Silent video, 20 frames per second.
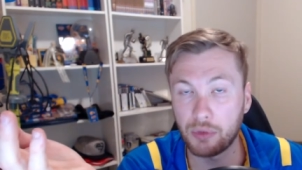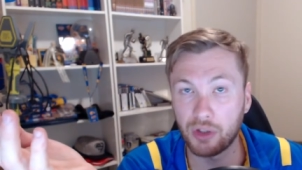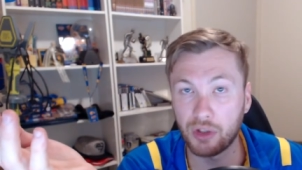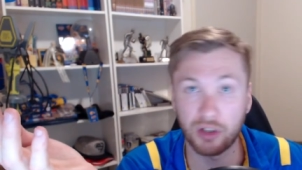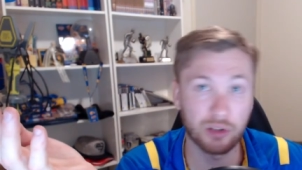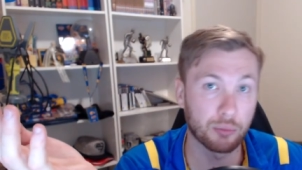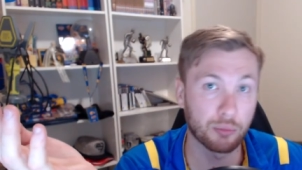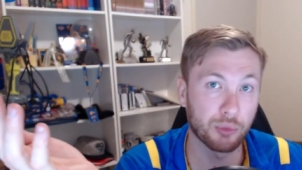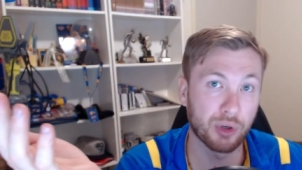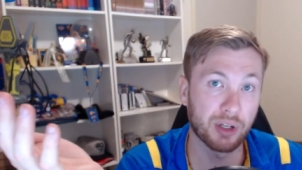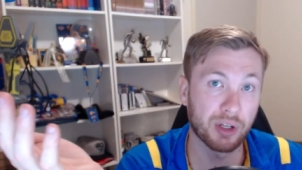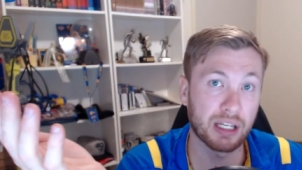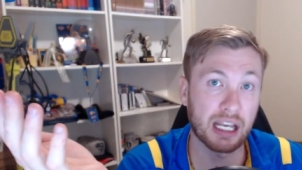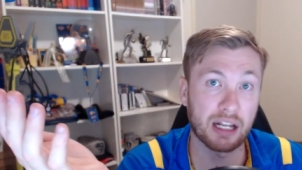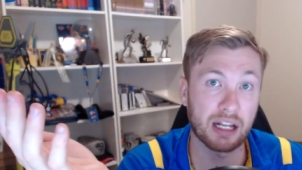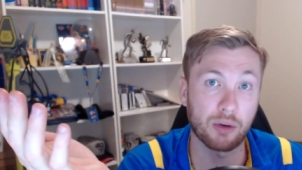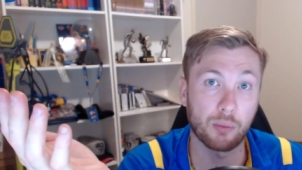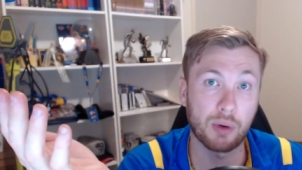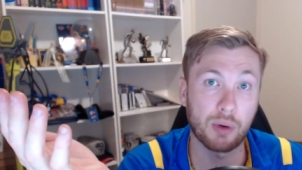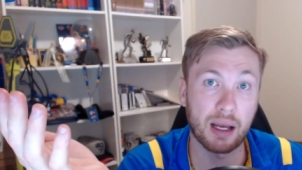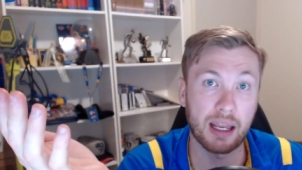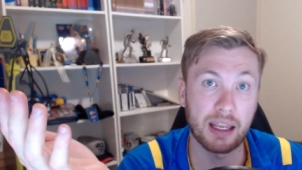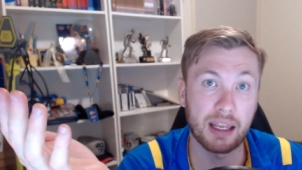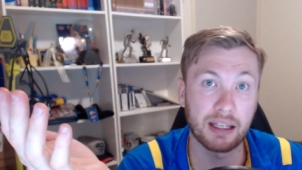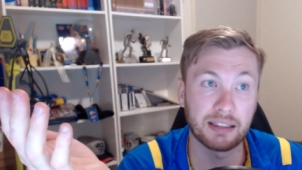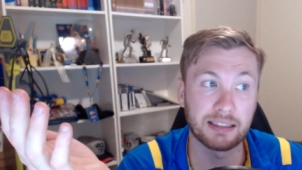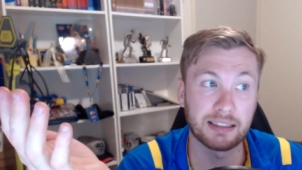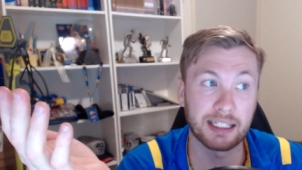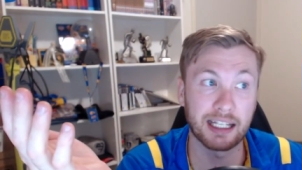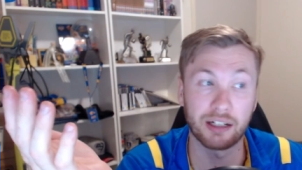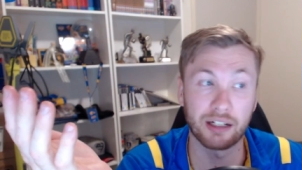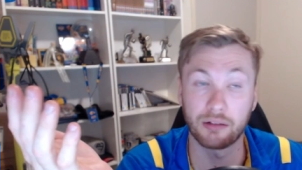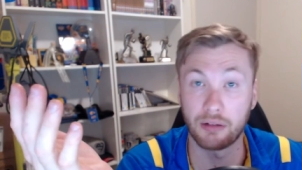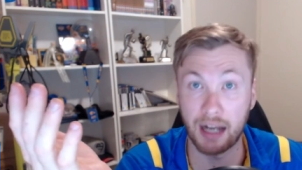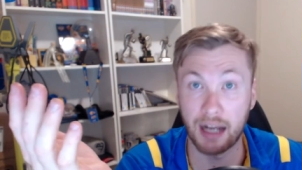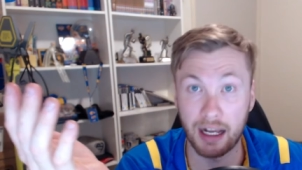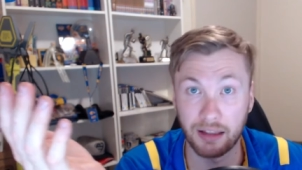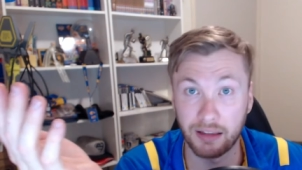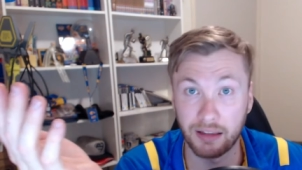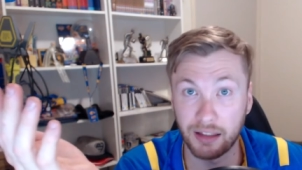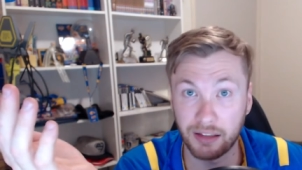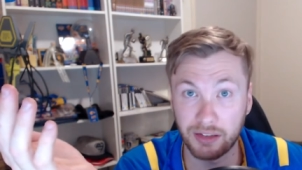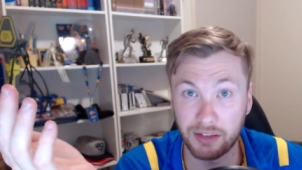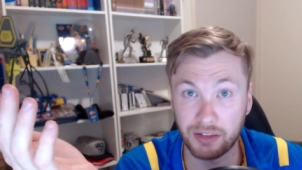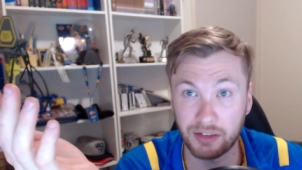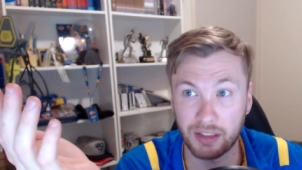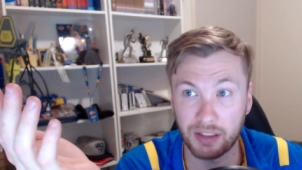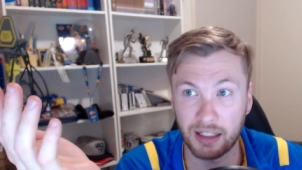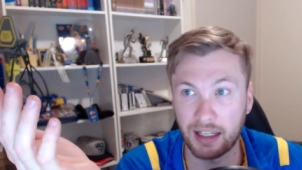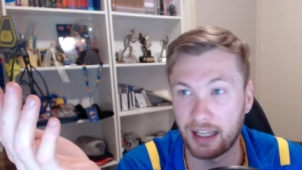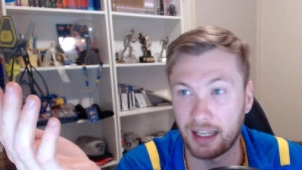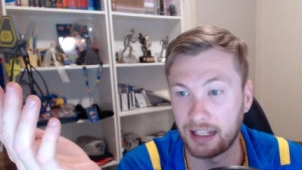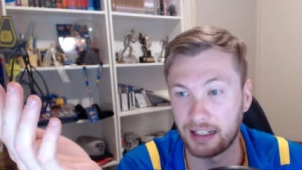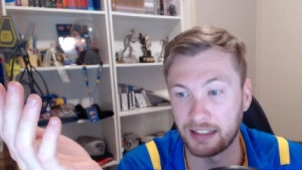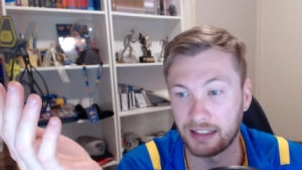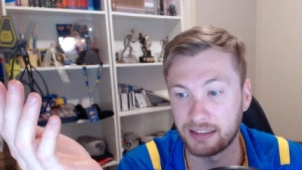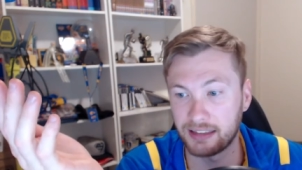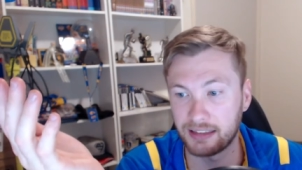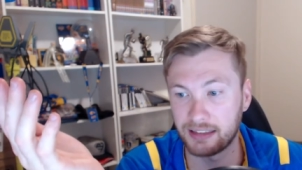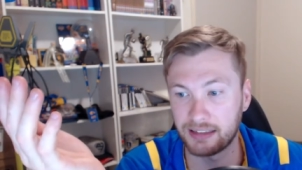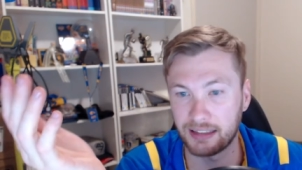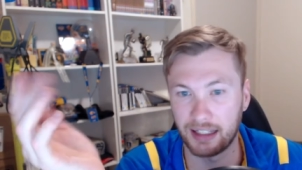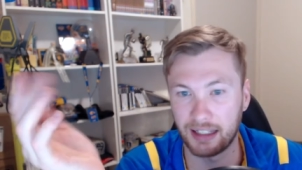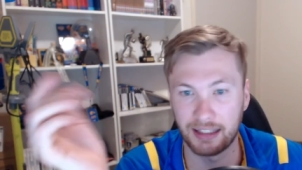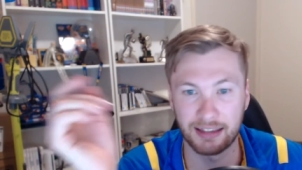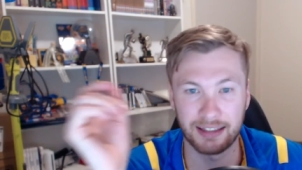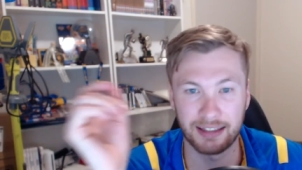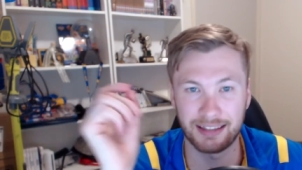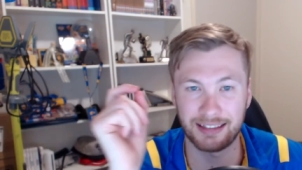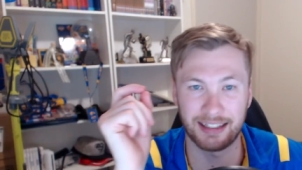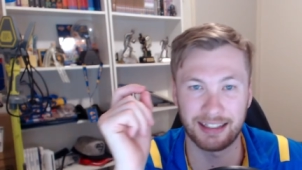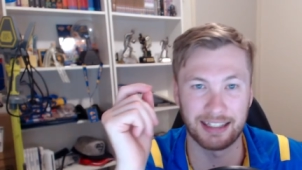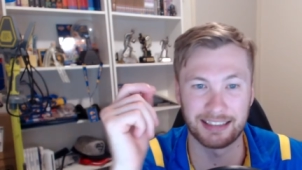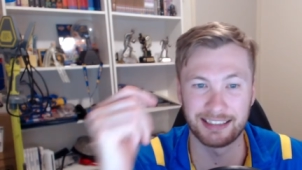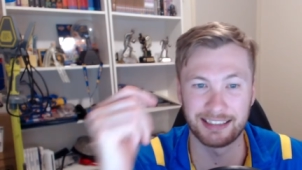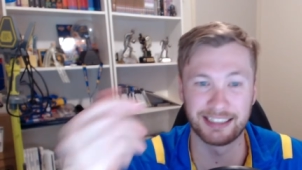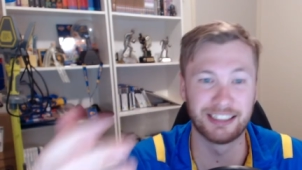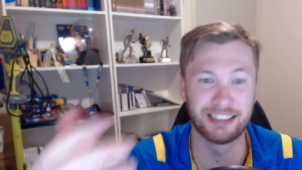you can work out a way to get around this and it's it's it's